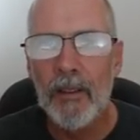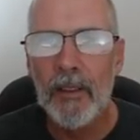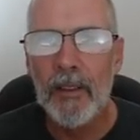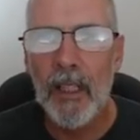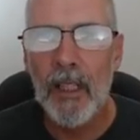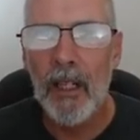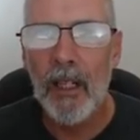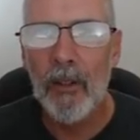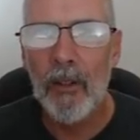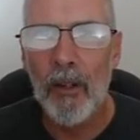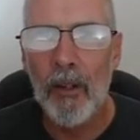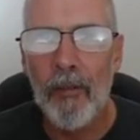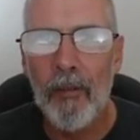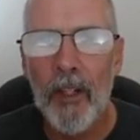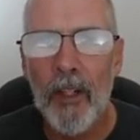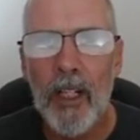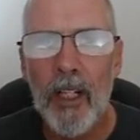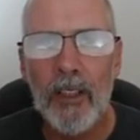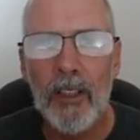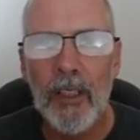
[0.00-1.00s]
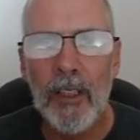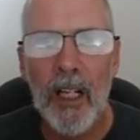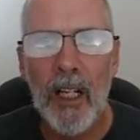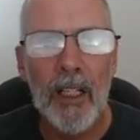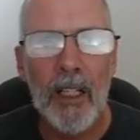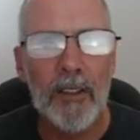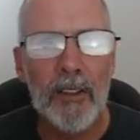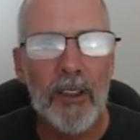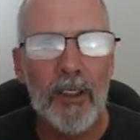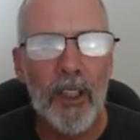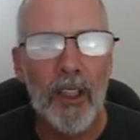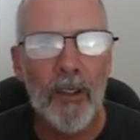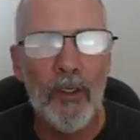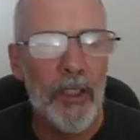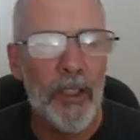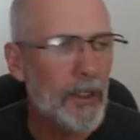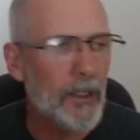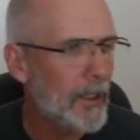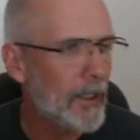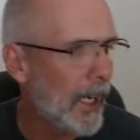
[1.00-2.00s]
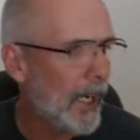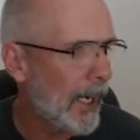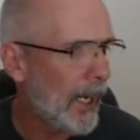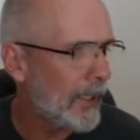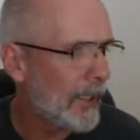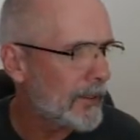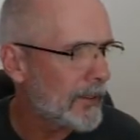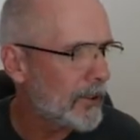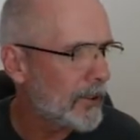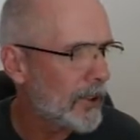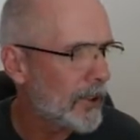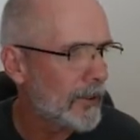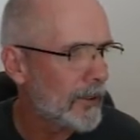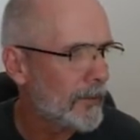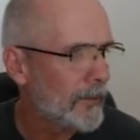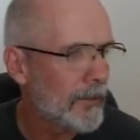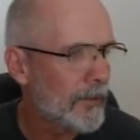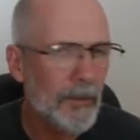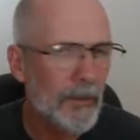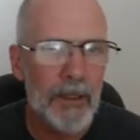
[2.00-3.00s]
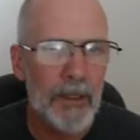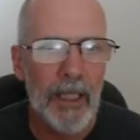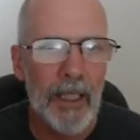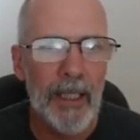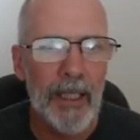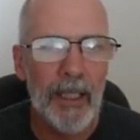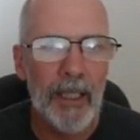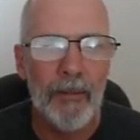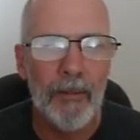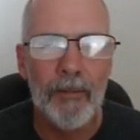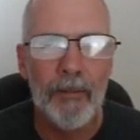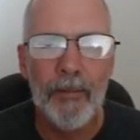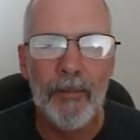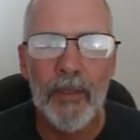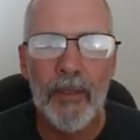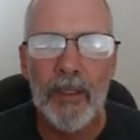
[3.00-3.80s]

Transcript: So the first answer is that there.